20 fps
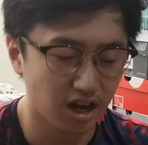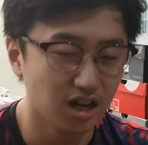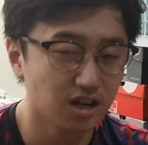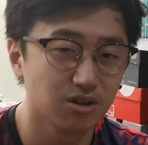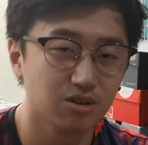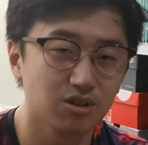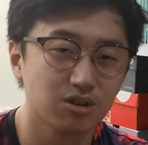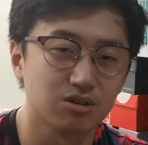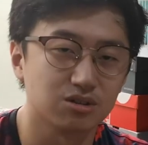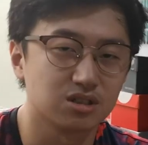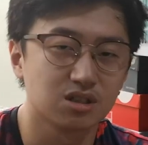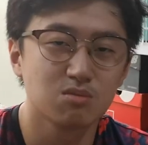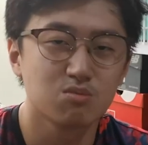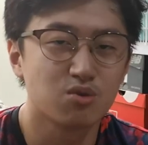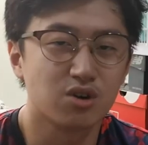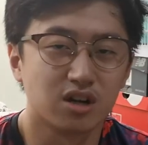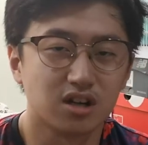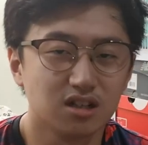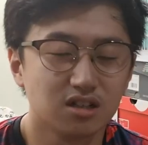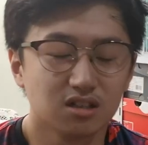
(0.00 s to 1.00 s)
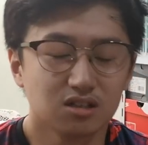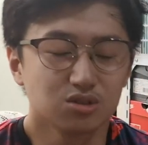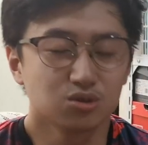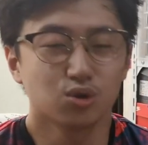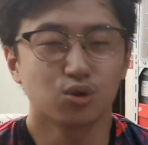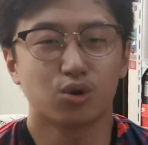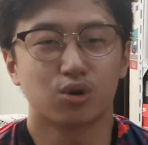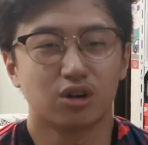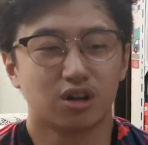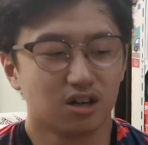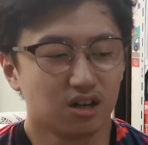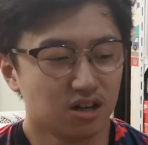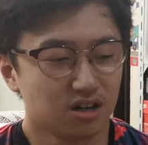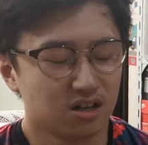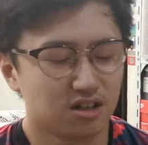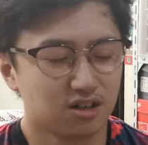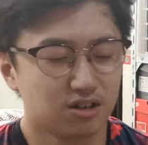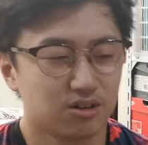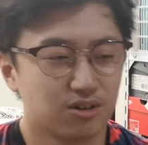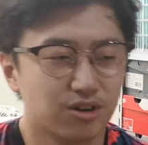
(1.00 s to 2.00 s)
I don't know, somewhere in the store,
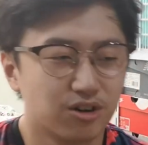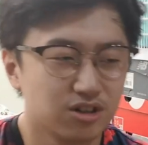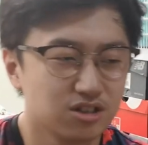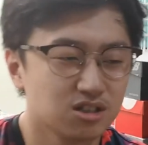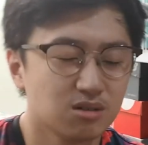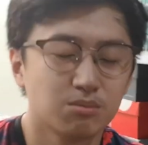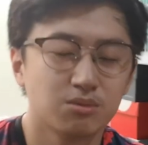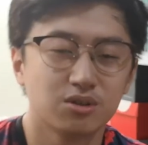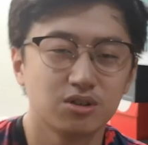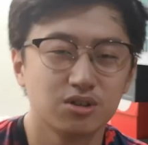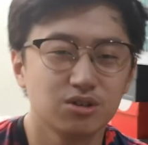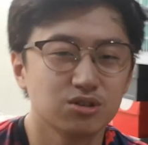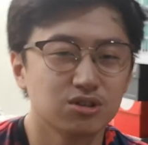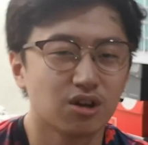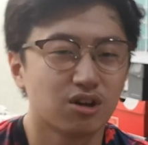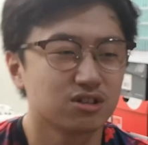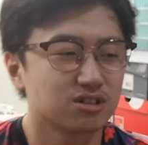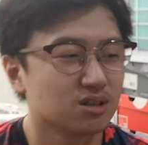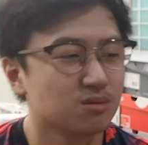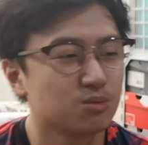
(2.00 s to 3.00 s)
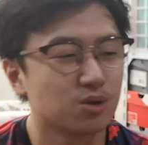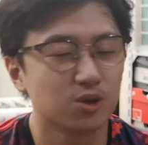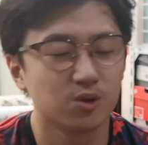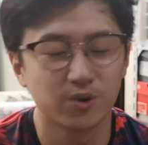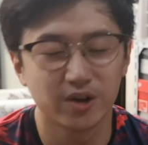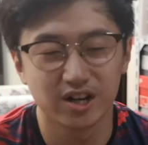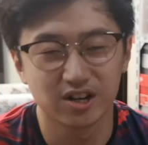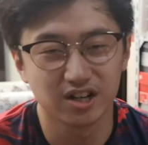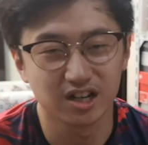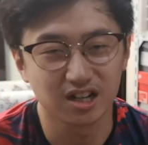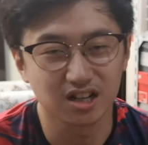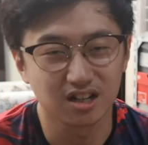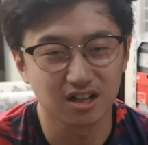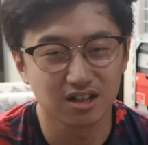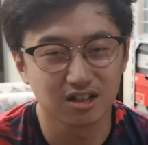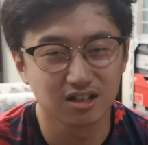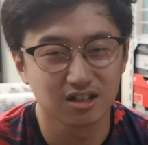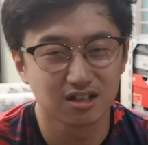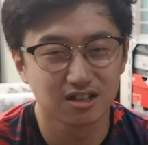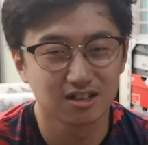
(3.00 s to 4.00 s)
or some you saw someone
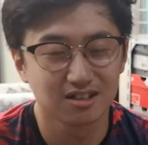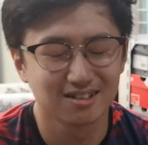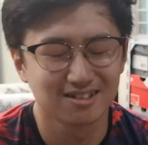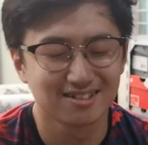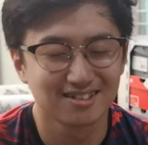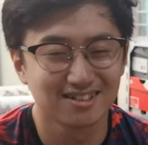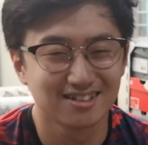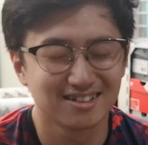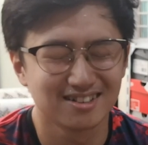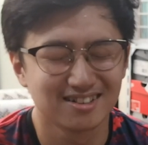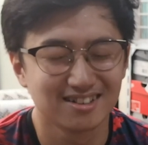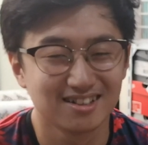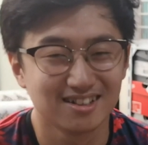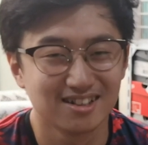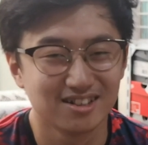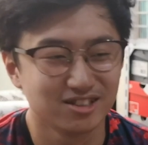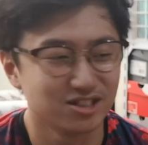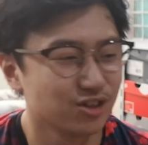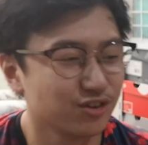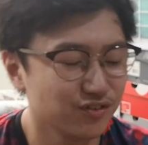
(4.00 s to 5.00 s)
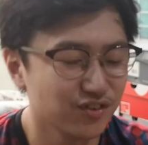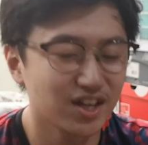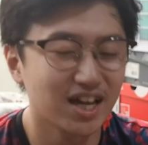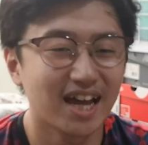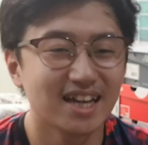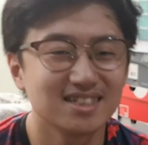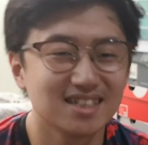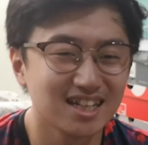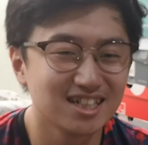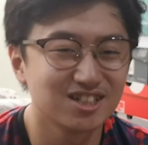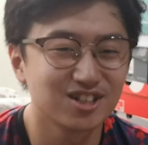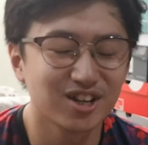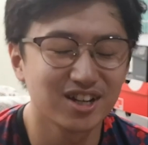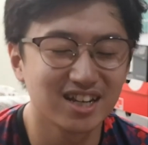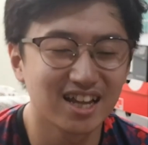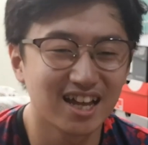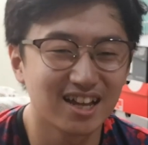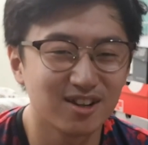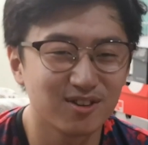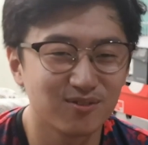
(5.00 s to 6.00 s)
wearing. So if you guys
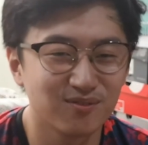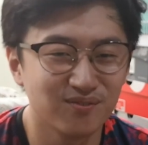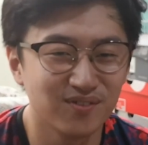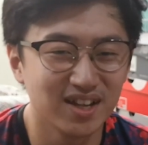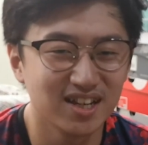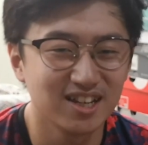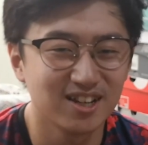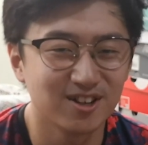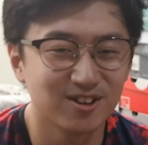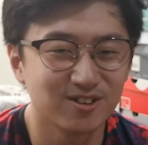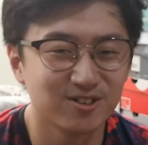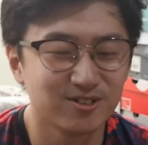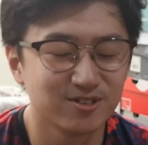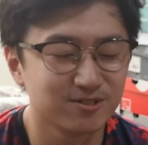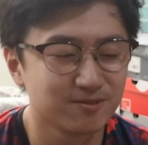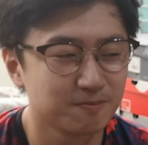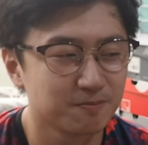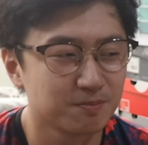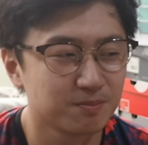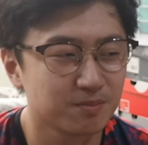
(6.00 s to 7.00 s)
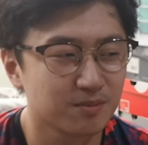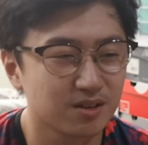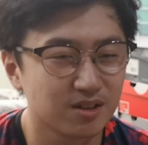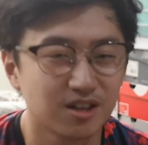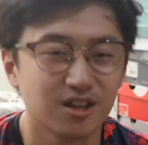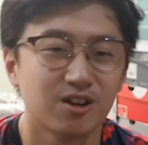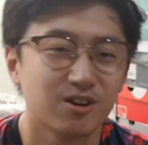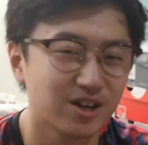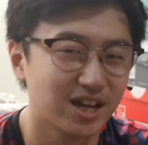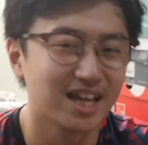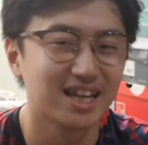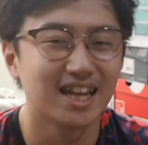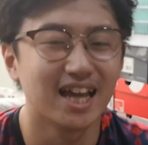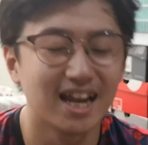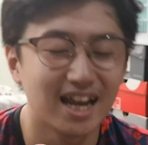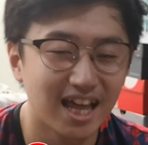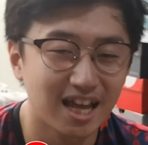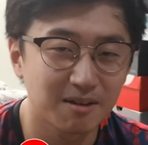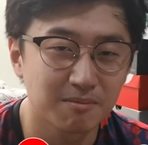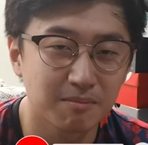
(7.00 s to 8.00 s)
enjoyed that video, you know, hit
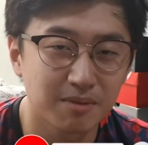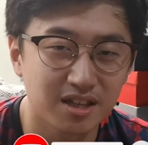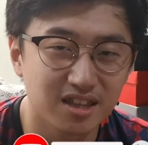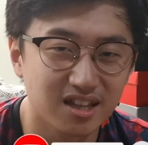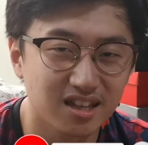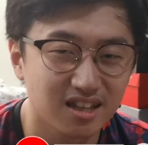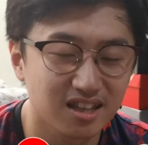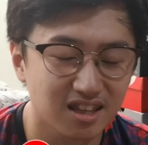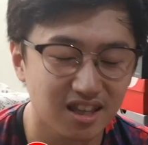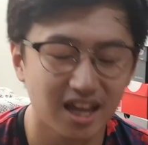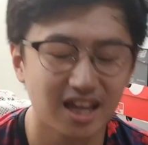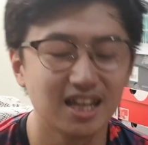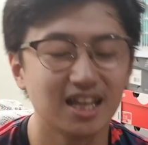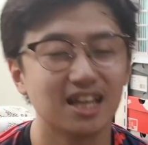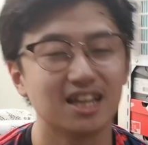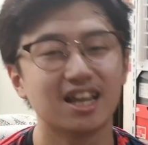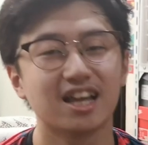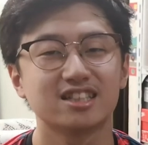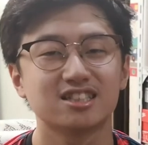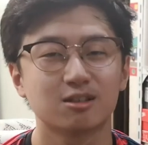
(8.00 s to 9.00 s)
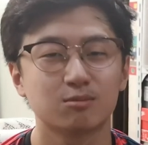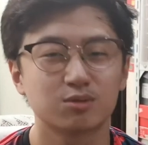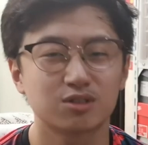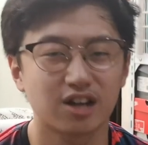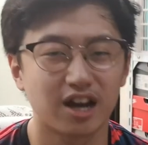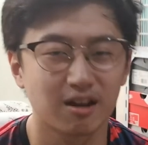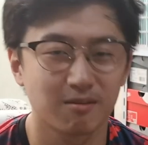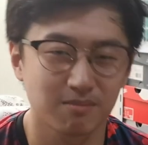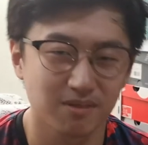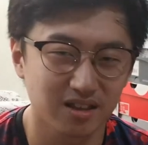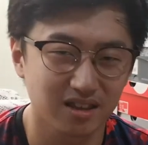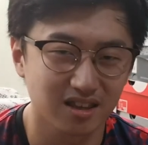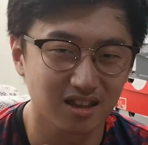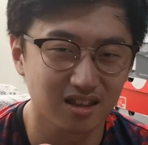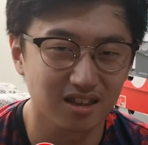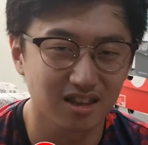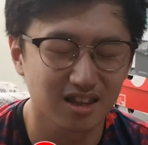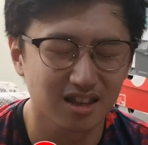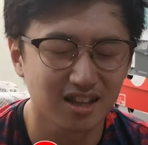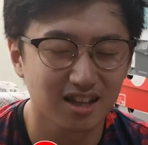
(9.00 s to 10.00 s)
that like button and hit that subscribe
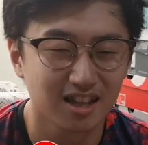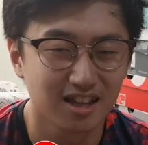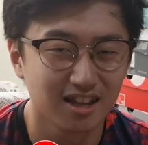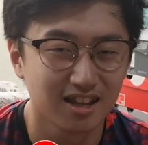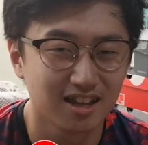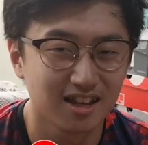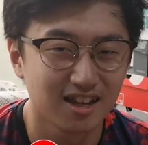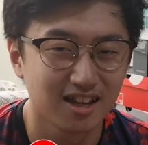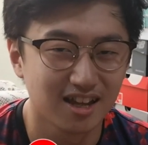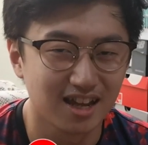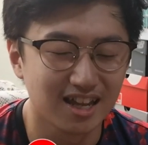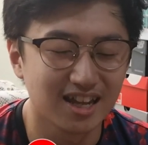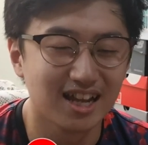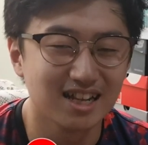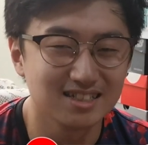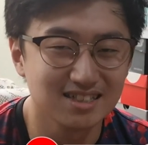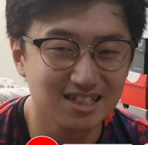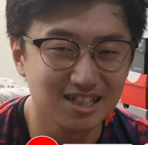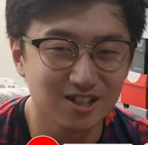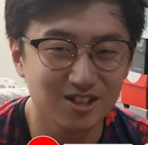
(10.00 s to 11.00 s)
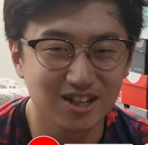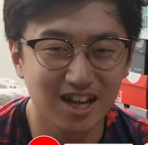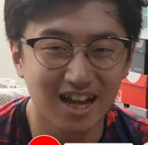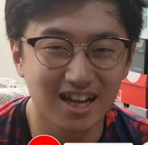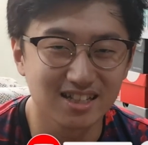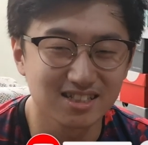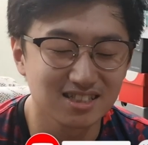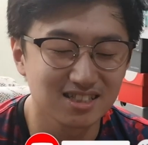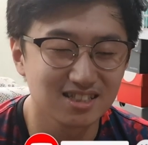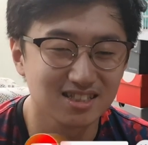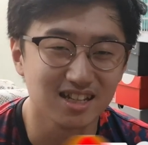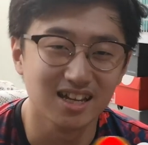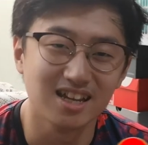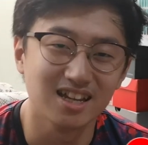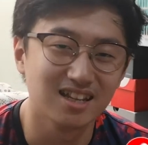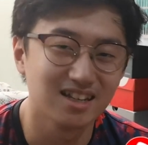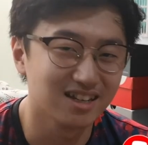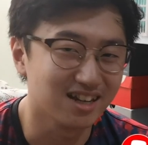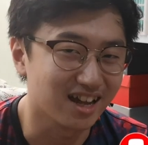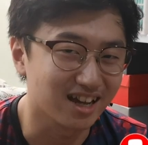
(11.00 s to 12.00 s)
button. And I'll see you guys
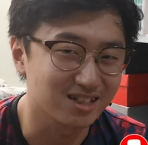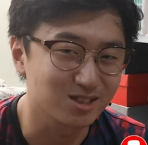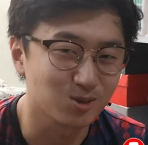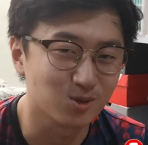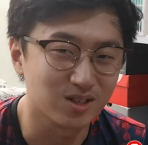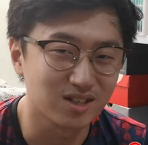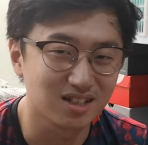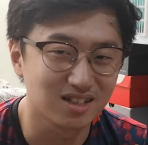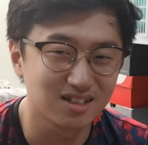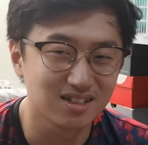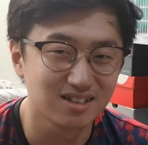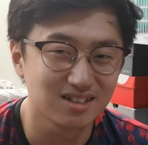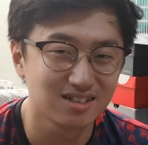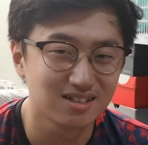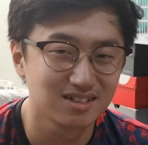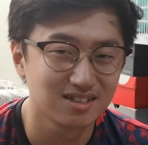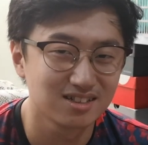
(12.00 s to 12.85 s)
in the next one.